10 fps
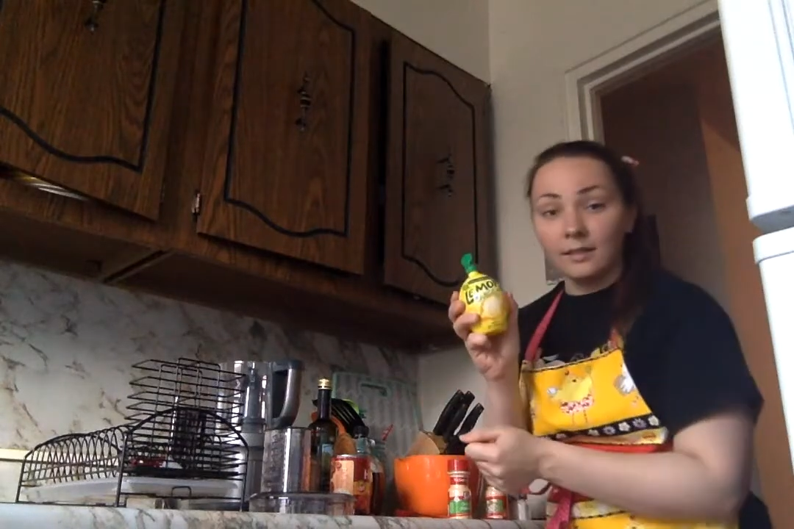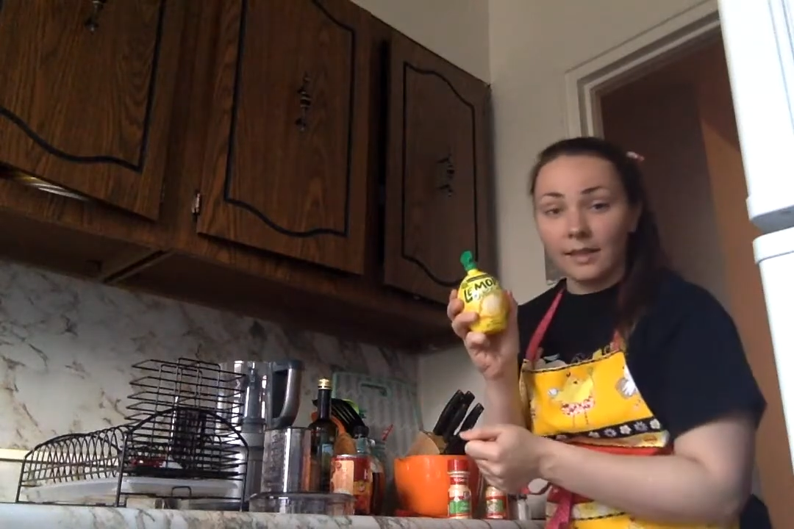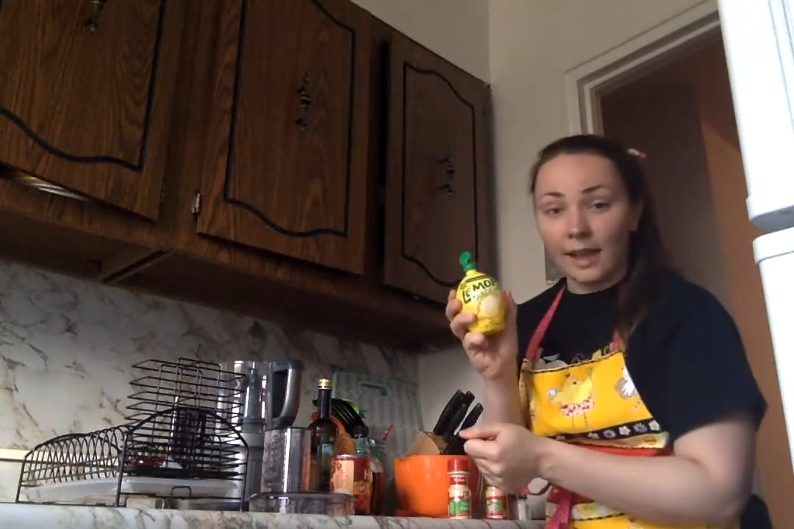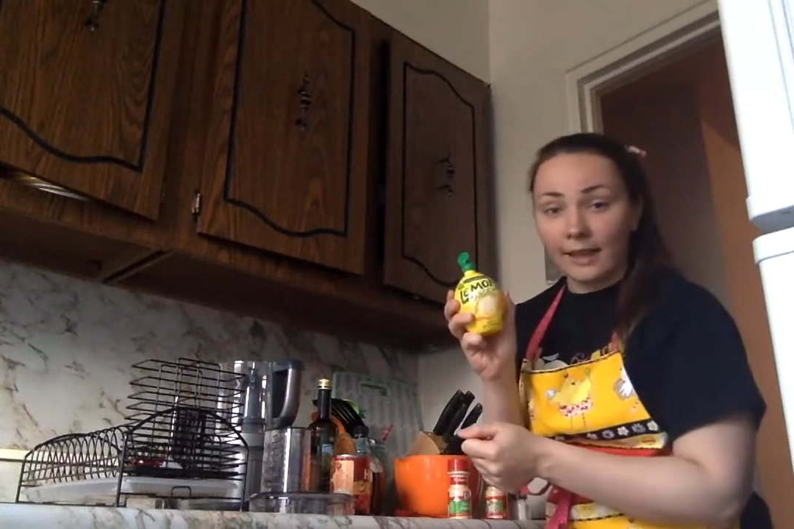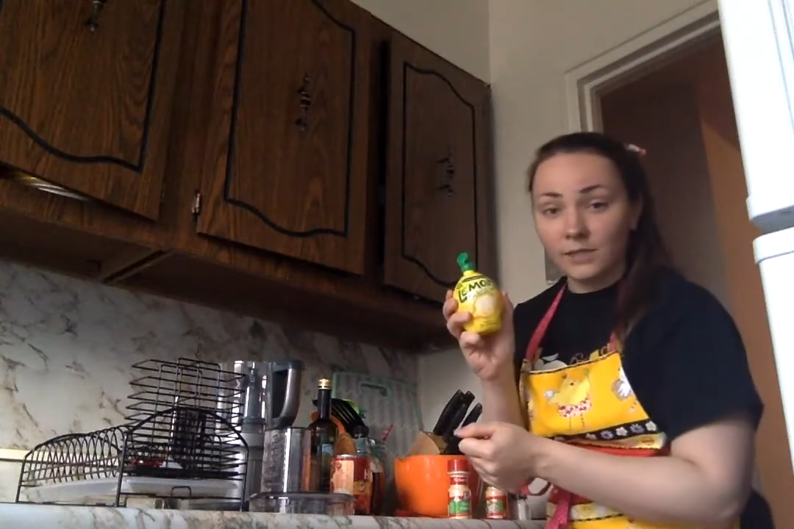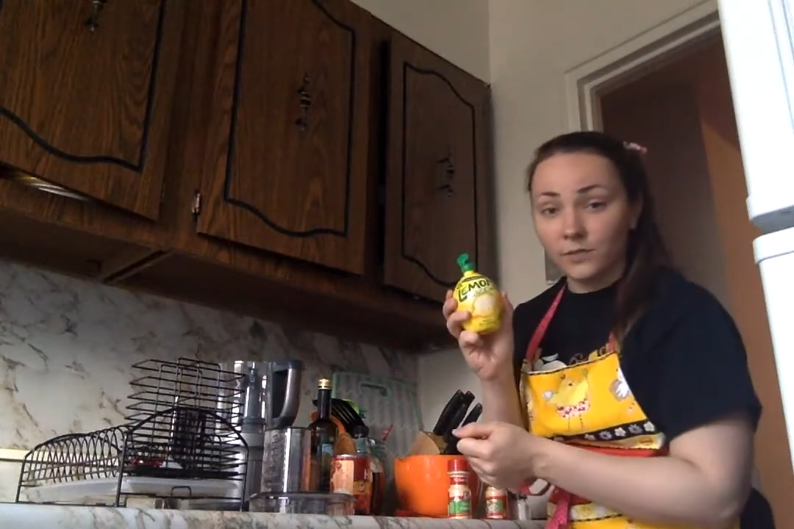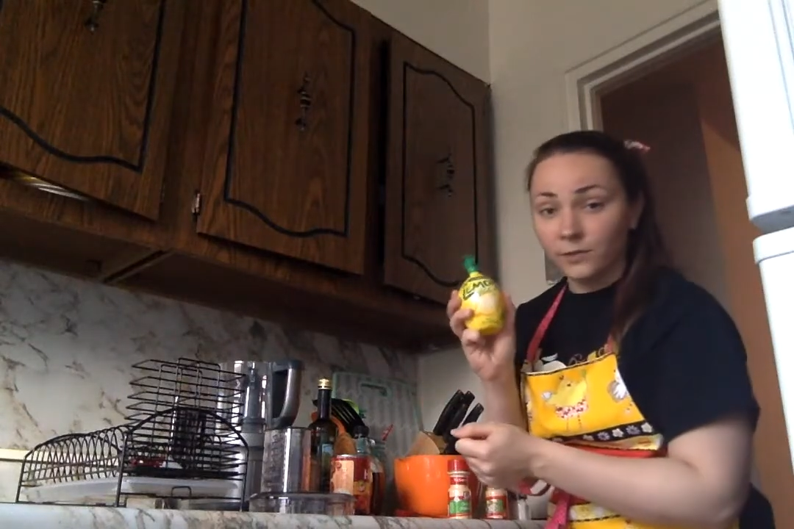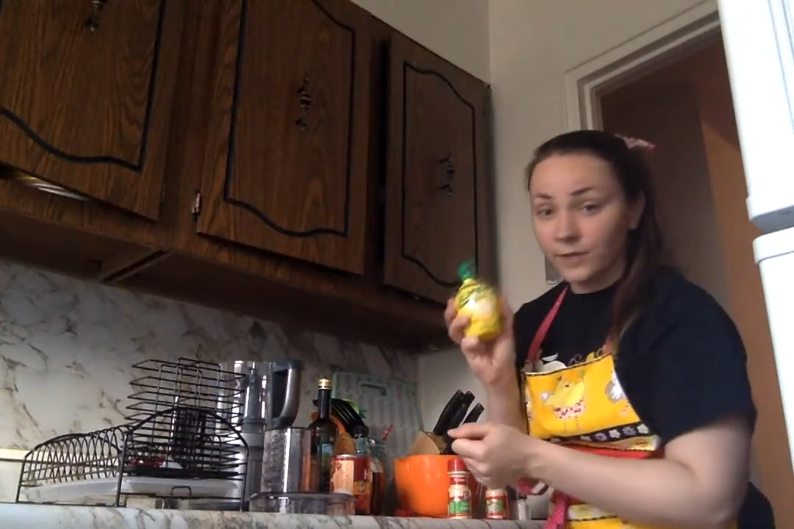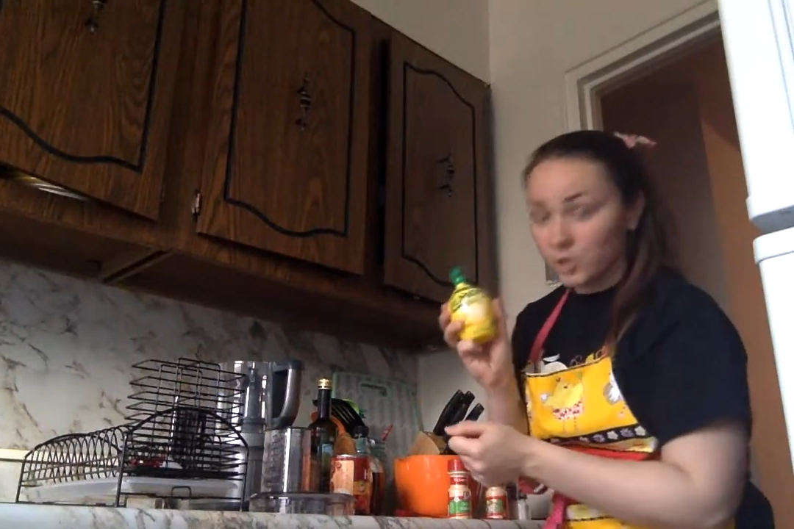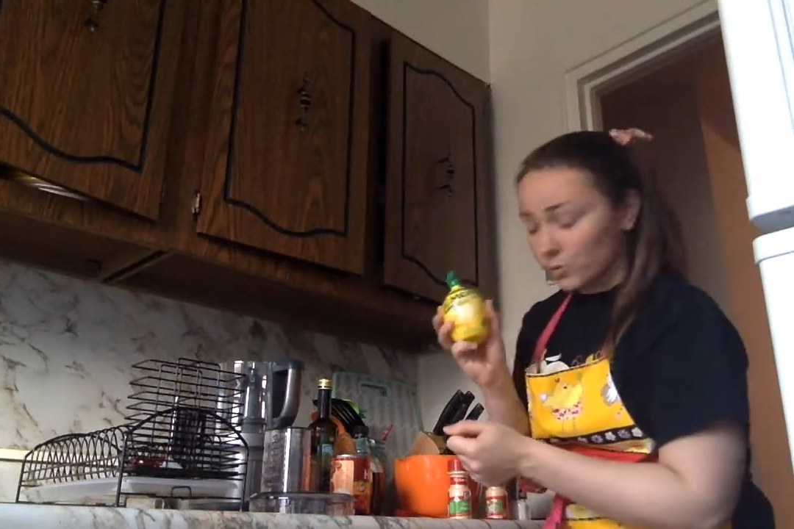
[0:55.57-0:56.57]
they ask for
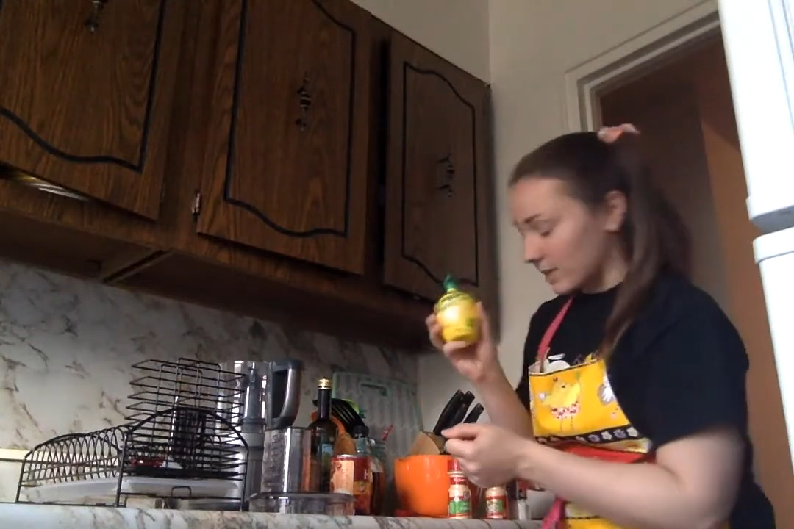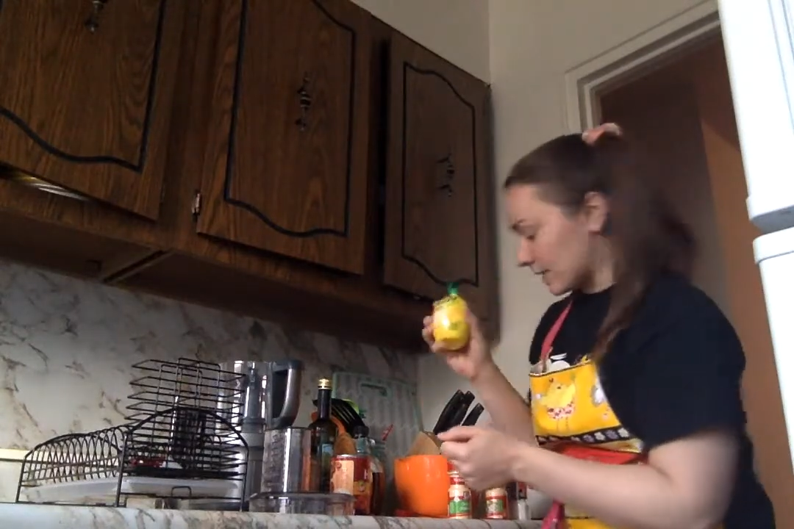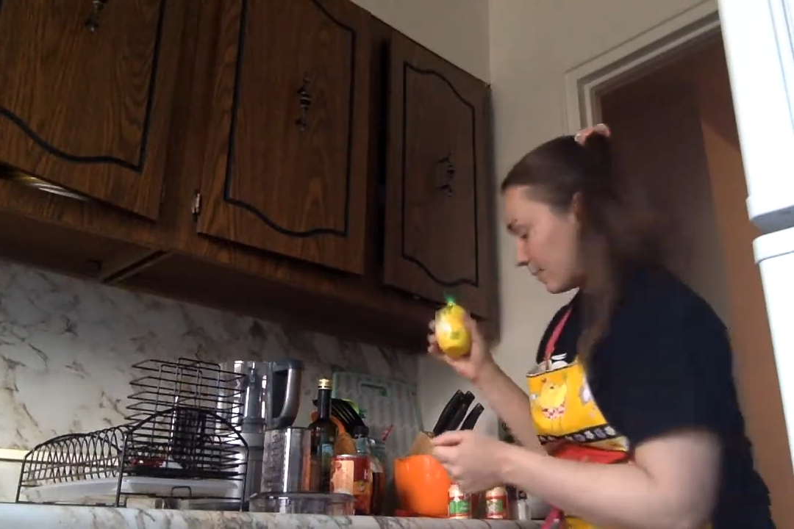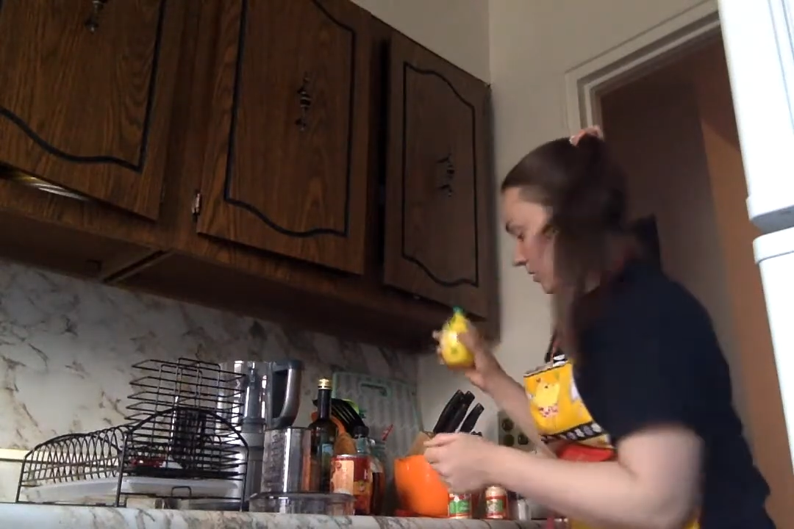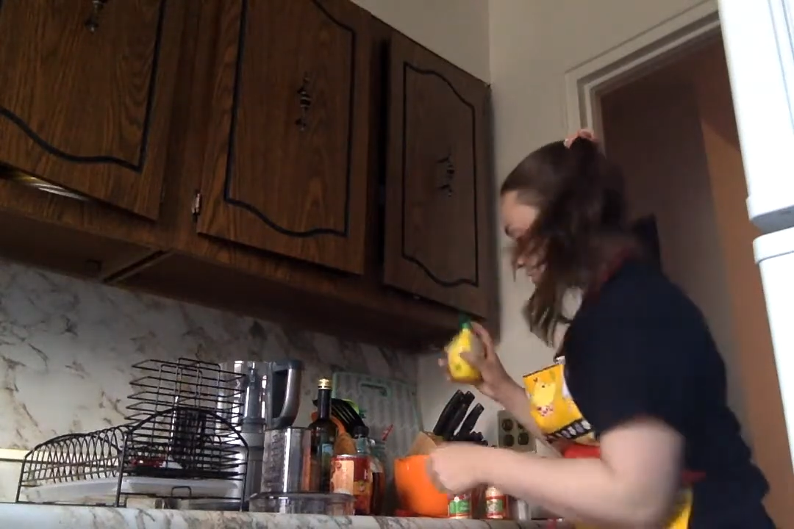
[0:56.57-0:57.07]
fresh squeezed lemon